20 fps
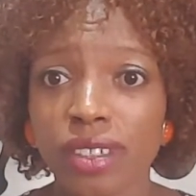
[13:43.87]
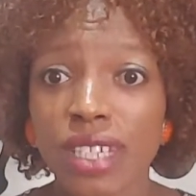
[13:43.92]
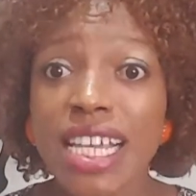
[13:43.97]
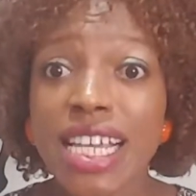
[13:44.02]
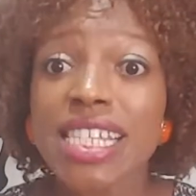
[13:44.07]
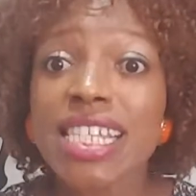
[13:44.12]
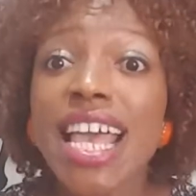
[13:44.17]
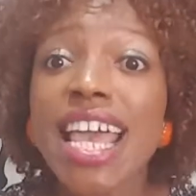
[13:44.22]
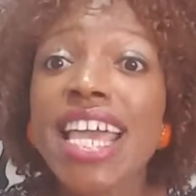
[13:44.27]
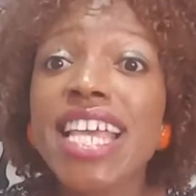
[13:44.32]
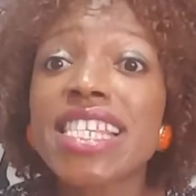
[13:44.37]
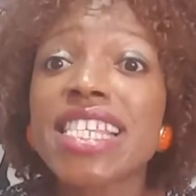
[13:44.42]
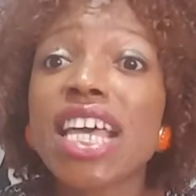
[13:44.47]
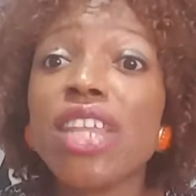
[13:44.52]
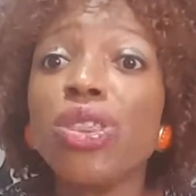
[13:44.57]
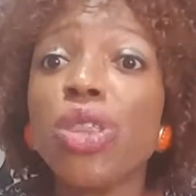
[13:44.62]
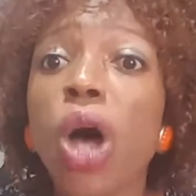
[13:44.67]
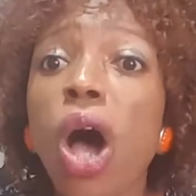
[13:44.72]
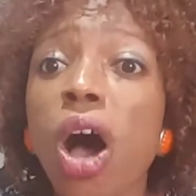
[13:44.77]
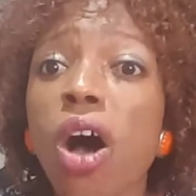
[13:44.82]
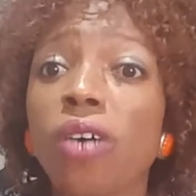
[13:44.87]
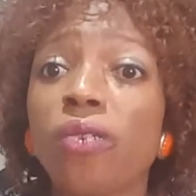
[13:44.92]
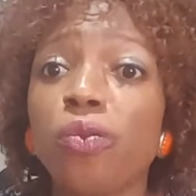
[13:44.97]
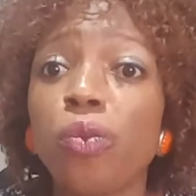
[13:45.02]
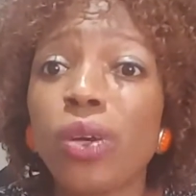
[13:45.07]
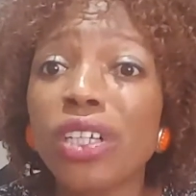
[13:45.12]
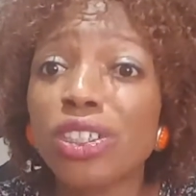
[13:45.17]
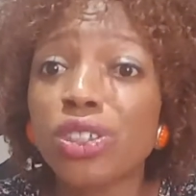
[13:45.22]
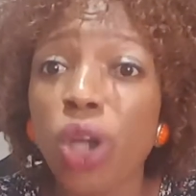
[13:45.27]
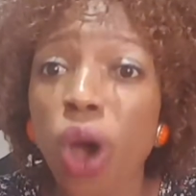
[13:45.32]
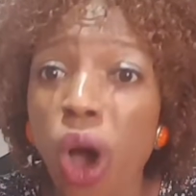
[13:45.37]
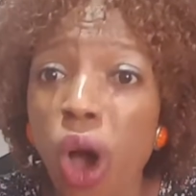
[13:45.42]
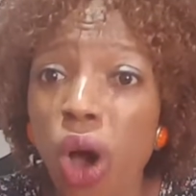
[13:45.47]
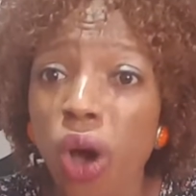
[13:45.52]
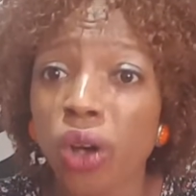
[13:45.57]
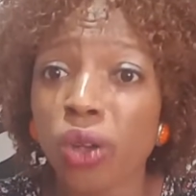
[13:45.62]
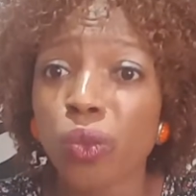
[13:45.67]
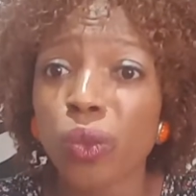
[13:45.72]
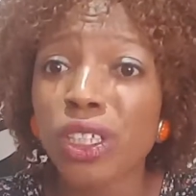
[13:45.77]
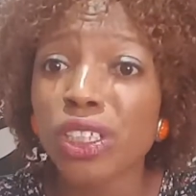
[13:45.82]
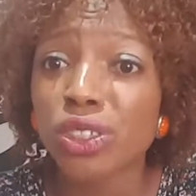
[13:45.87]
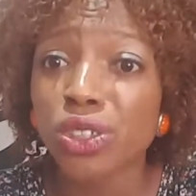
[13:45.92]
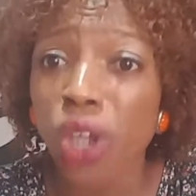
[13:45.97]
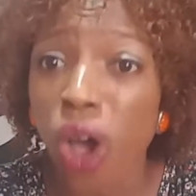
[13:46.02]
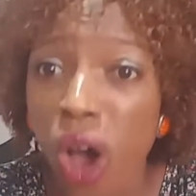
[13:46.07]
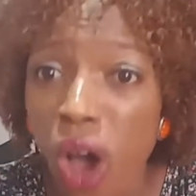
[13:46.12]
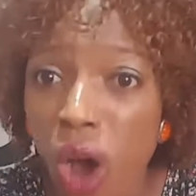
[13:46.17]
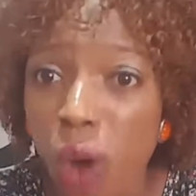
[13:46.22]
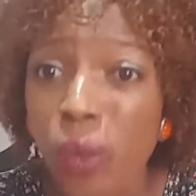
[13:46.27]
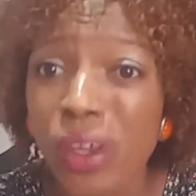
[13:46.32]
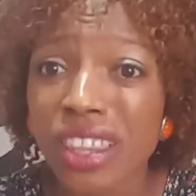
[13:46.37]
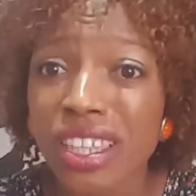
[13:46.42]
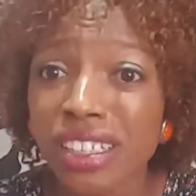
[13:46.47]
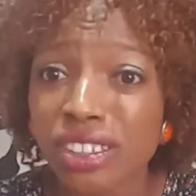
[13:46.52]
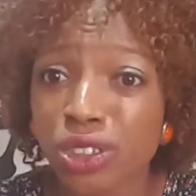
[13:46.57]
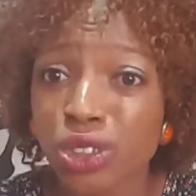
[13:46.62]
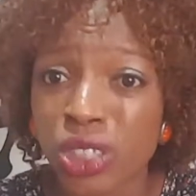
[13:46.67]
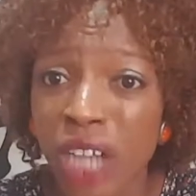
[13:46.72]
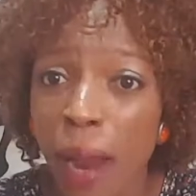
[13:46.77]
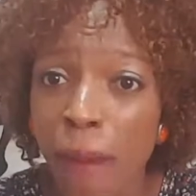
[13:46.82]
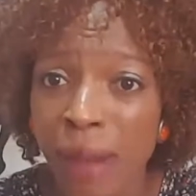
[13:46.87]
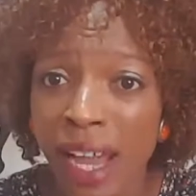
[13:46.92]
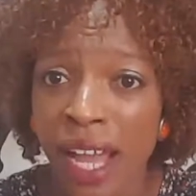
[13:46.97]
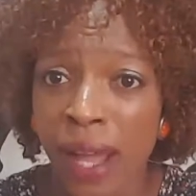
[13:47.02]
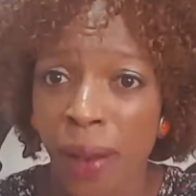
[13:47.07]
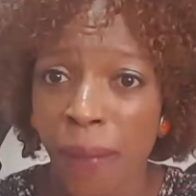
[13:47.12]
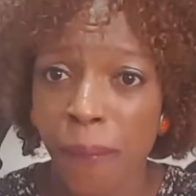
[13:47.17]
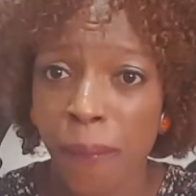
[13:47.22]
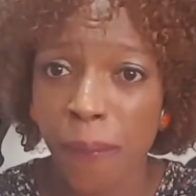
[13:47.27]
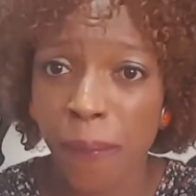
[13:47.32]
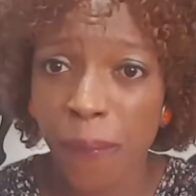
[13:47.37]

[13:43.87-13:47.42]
Say, it's enough. We're done. We're done with this drama.